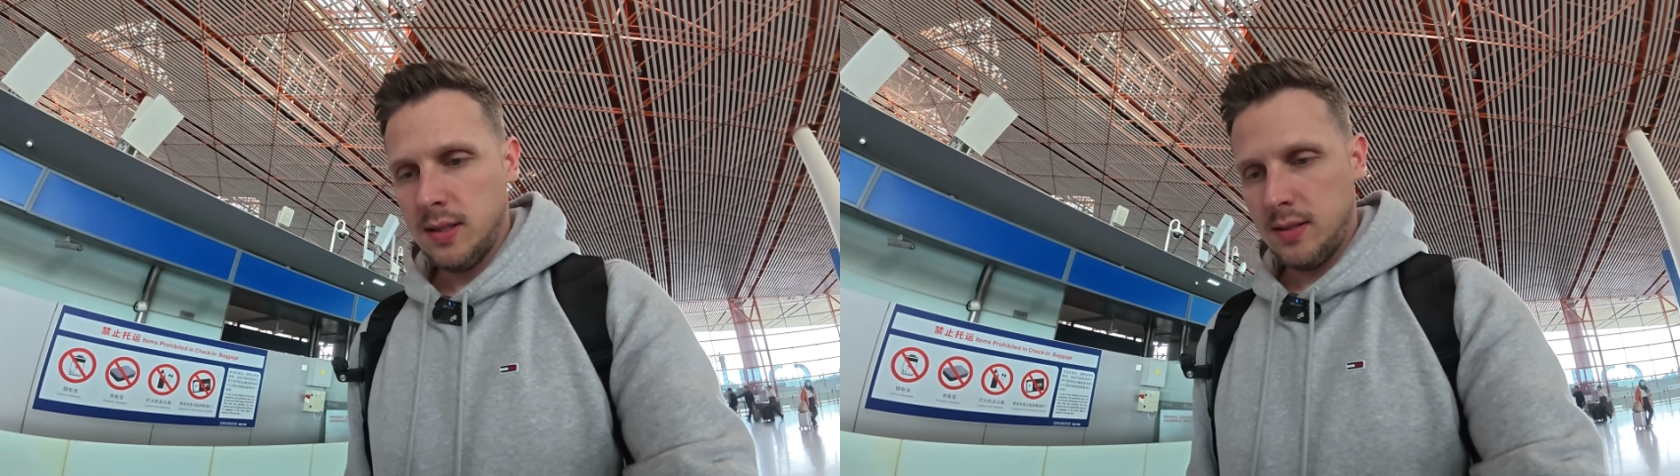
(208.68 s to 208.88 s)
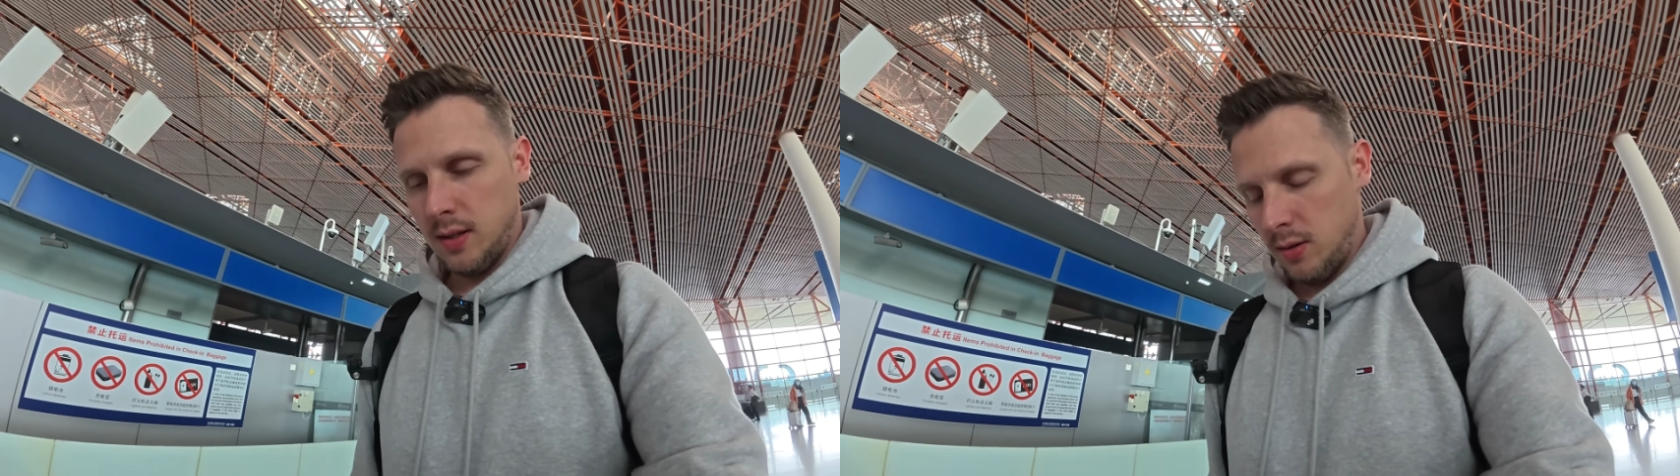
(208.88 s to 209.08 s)

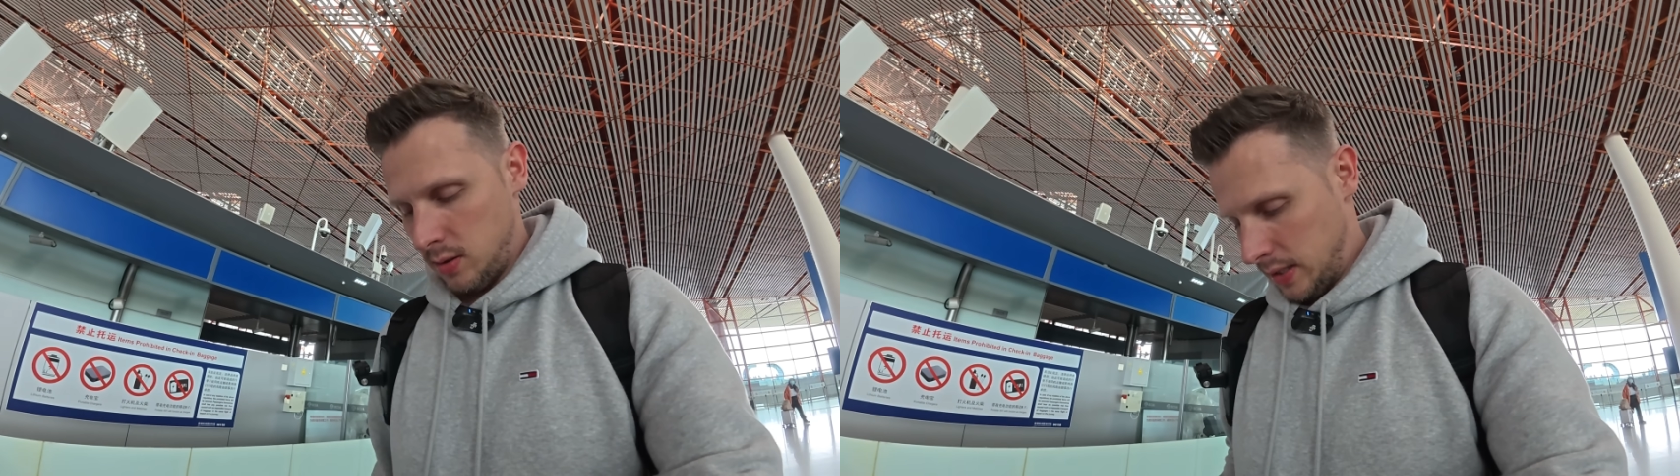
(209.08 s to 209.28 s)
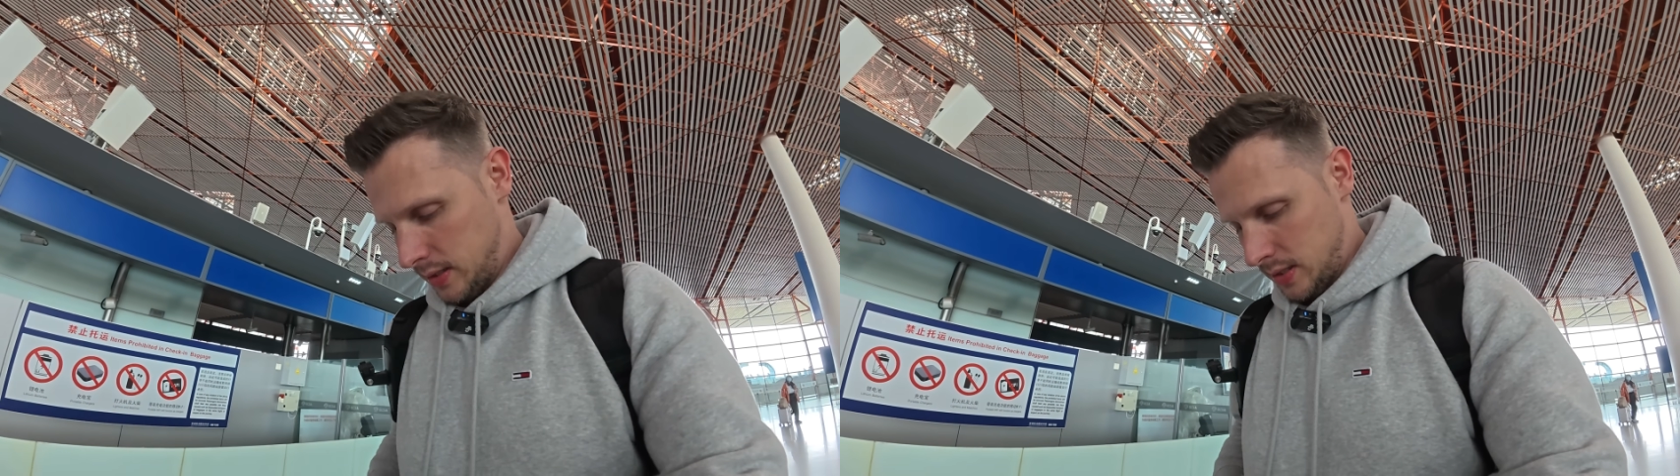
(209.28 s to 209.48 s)
So
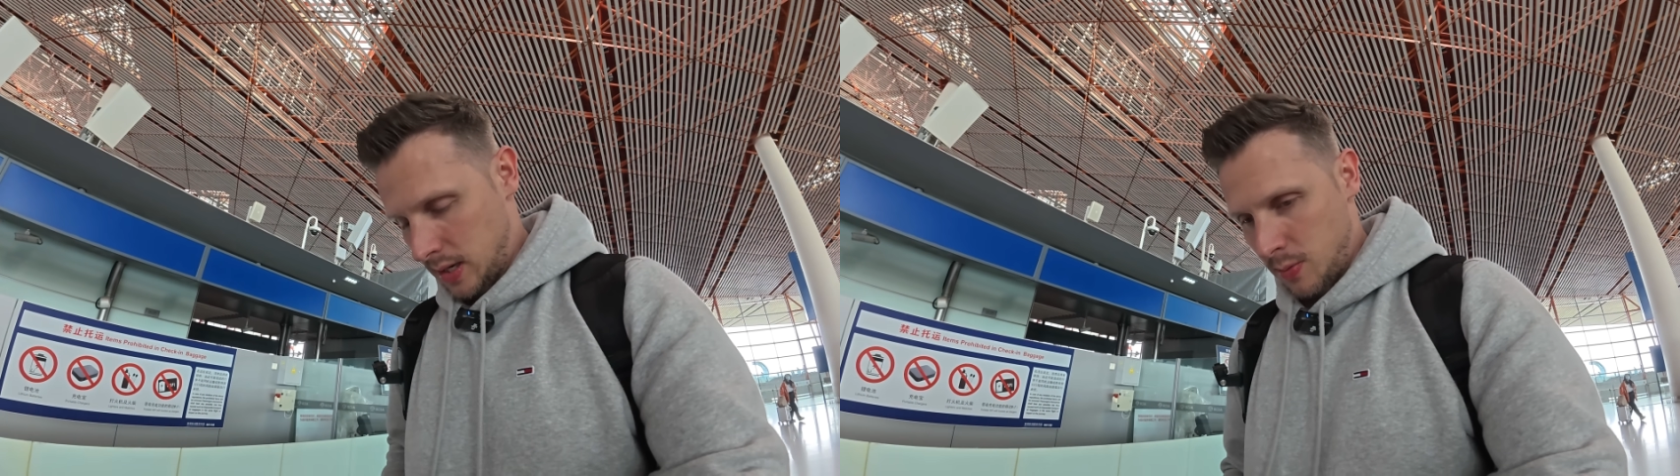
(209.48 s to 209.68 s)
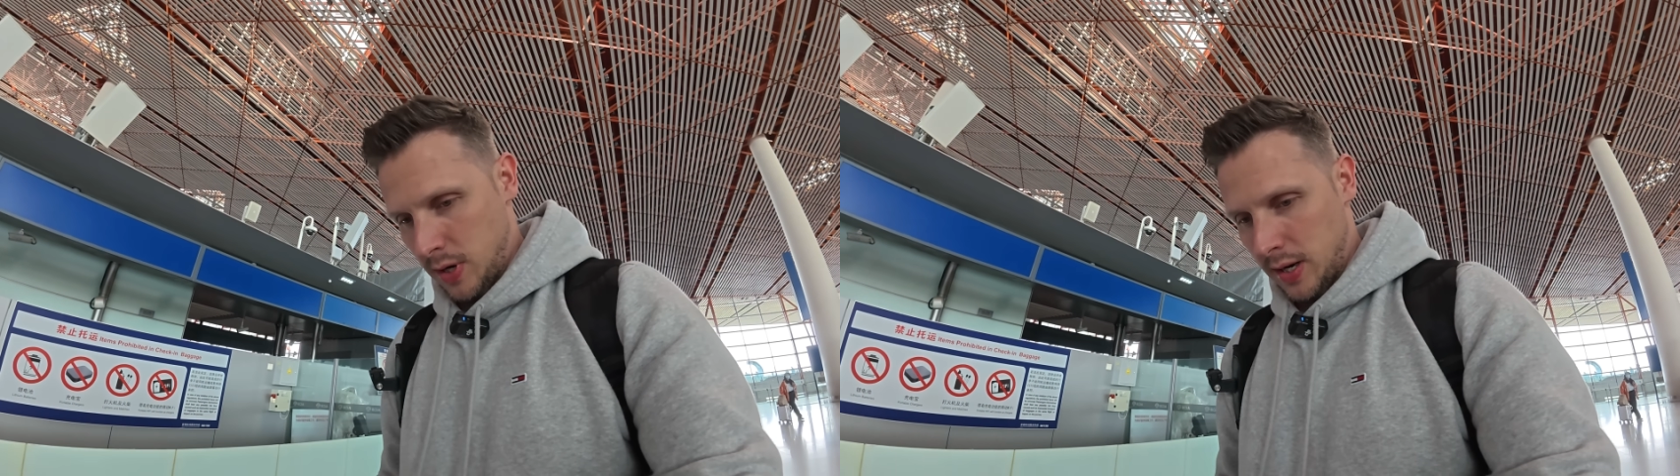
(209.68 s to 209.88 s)
let's
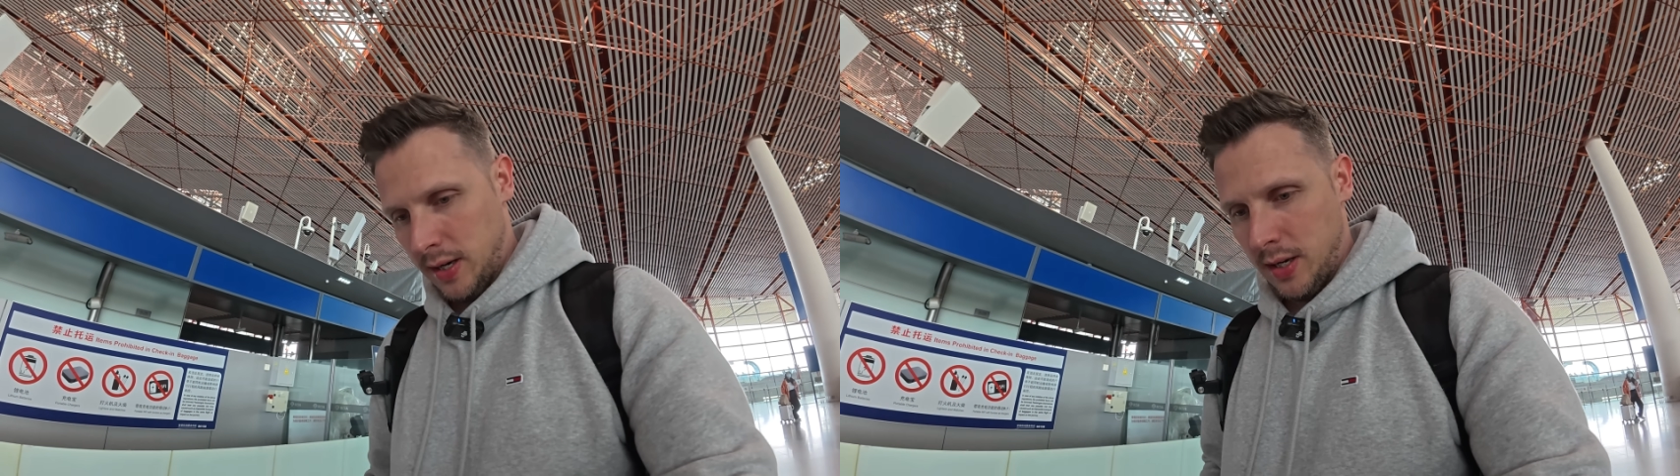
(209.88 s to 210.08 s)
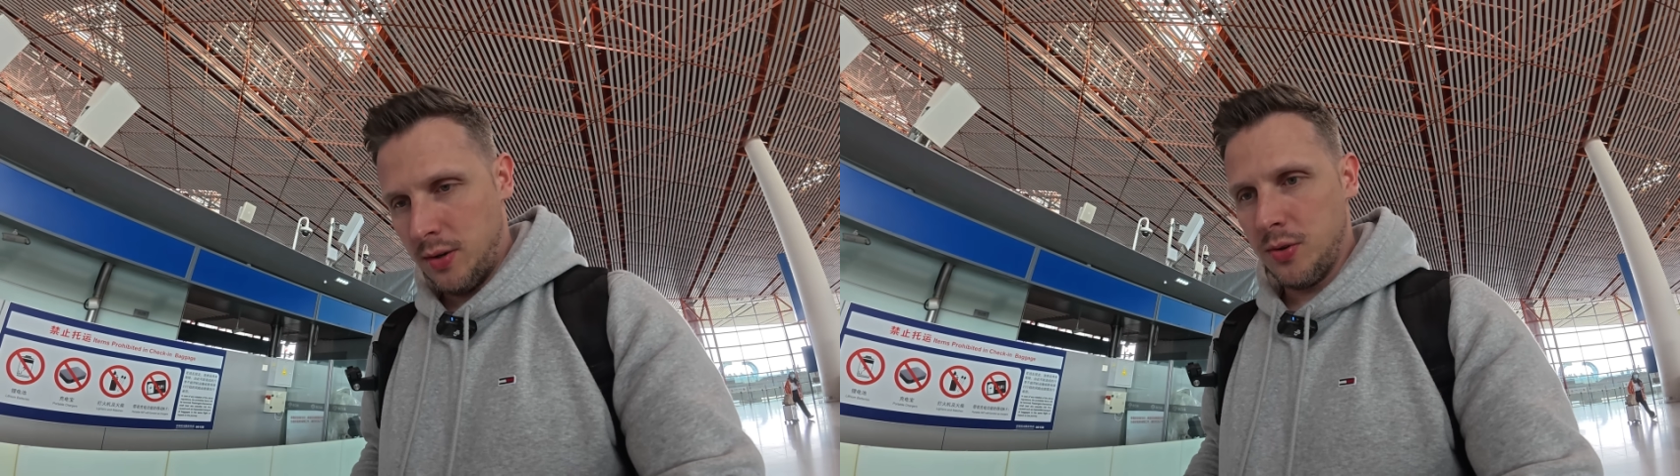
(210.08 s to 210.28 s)
see whether I
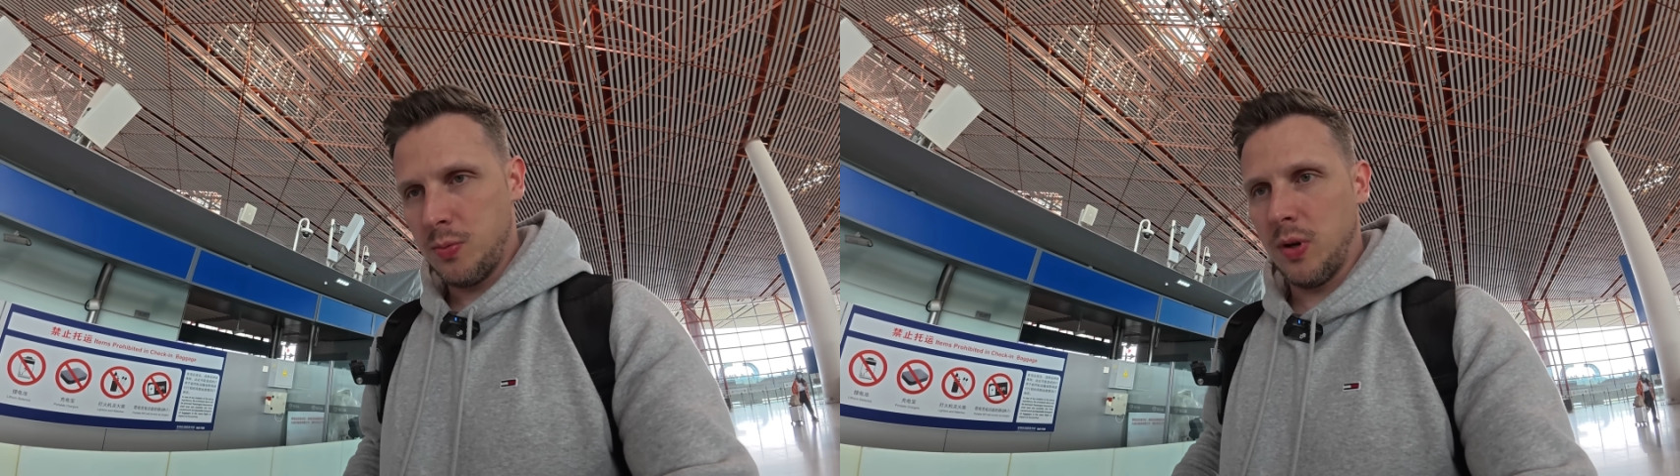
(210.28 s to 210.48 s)
can use